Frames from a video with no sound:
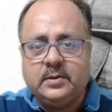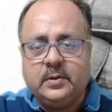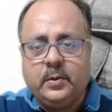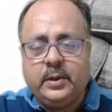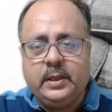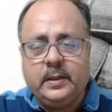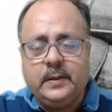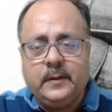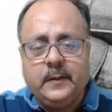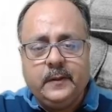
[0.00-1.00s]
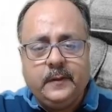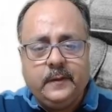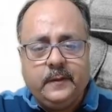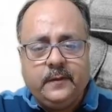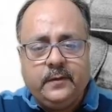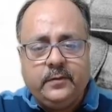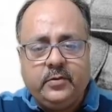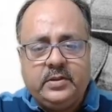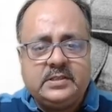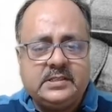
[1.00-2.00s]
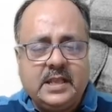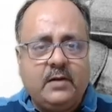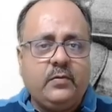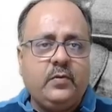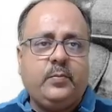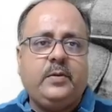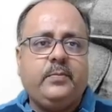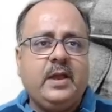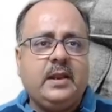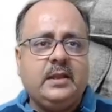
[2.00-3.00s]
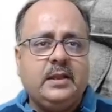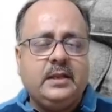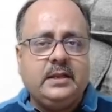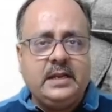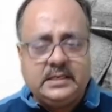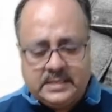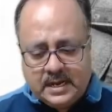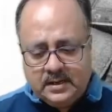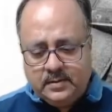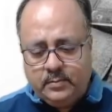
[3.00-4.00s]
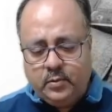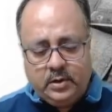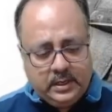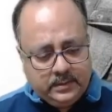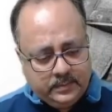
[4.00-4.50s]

Okay. So this is how we prepare green sand molding.